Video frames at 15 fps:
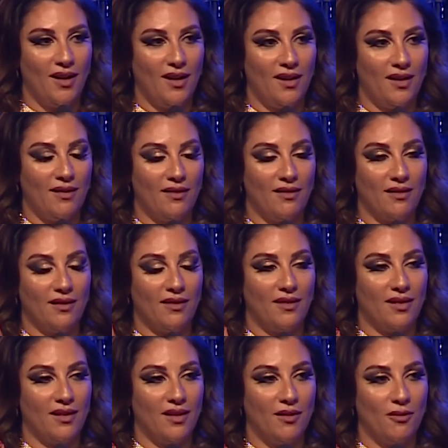
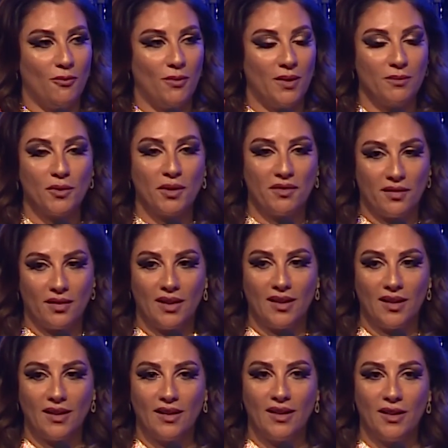And one more
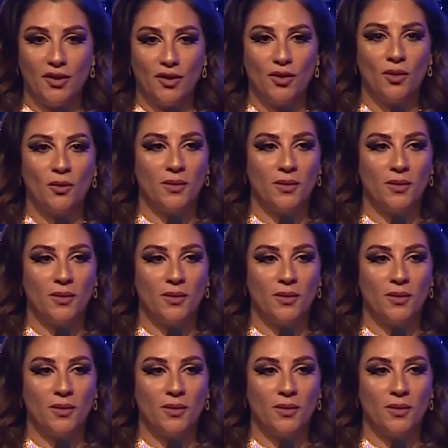thing, you know